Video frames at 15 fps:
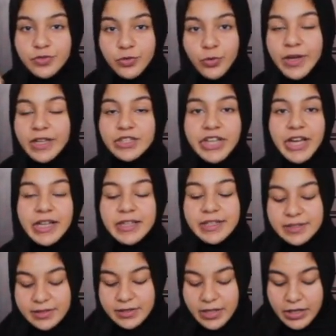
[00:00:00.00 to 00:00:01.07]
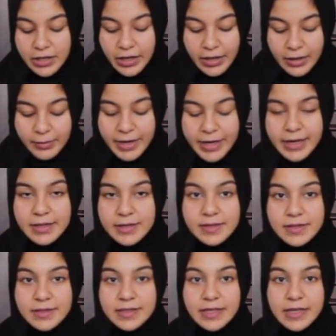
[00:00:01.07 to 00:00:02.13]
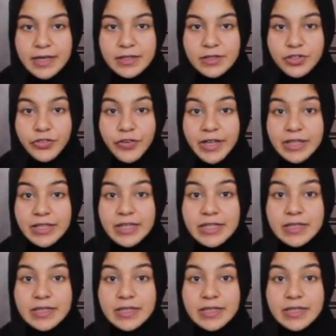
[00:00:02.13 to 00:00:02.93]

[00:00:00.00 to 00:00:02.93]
Quick checklist. Am I seated correctly?